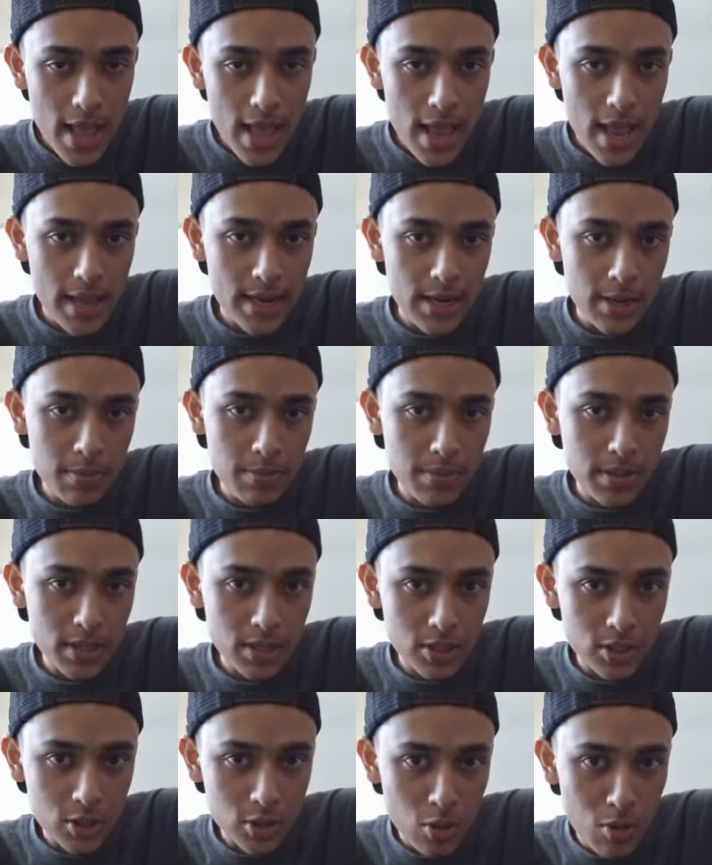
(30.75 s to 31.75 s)
and it being
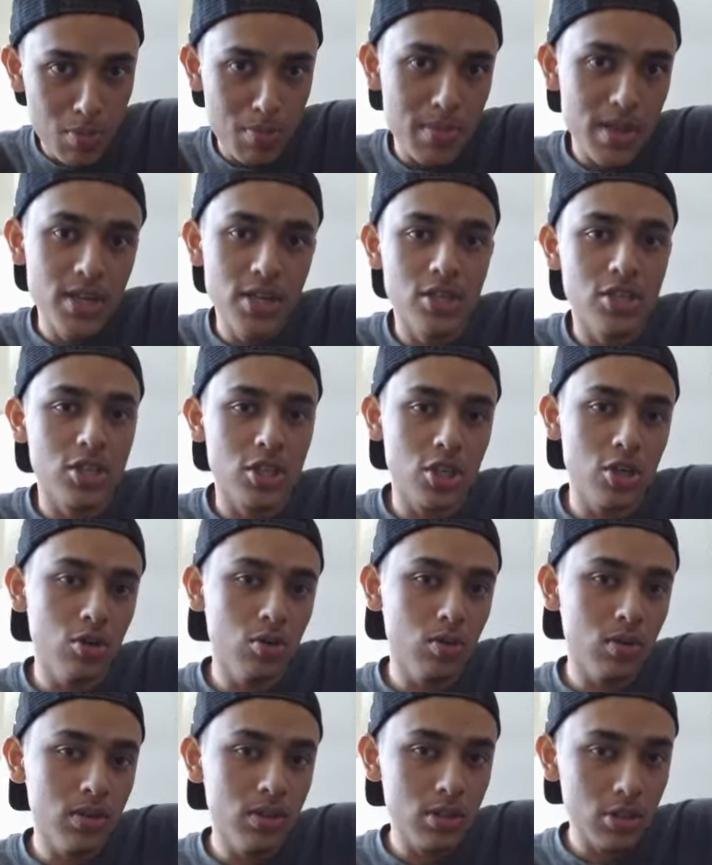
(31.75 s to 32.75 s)
so
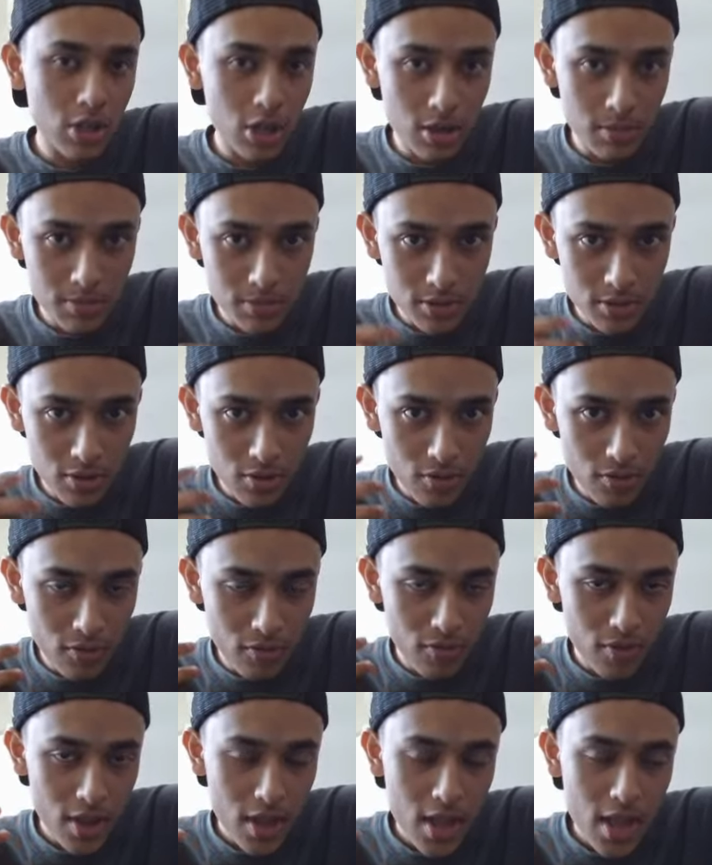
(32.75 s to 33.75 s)
minuscule in terms of